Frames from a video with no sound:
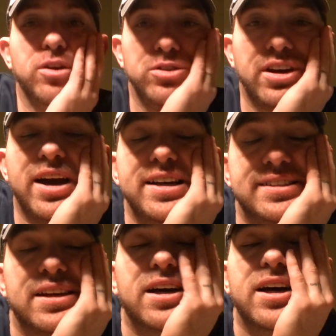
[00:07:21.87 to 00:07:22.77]
guys.
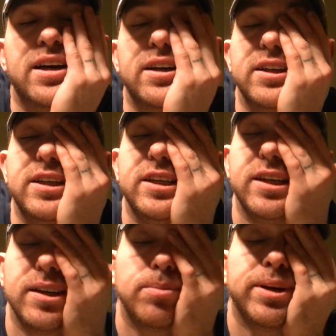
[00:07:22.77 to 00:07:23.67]

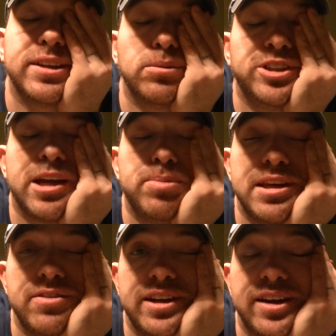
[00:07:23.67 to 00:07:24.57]
He picked up Jake
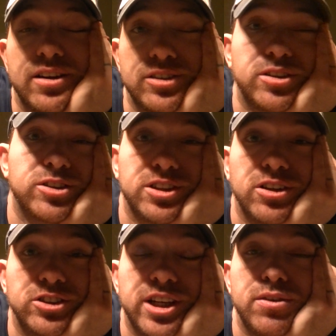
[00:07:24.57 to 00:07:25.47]
Peavy now, so there's another
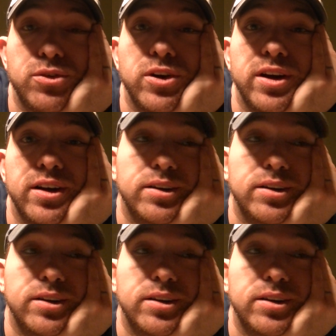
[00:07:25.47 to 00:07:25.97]
Jake for you.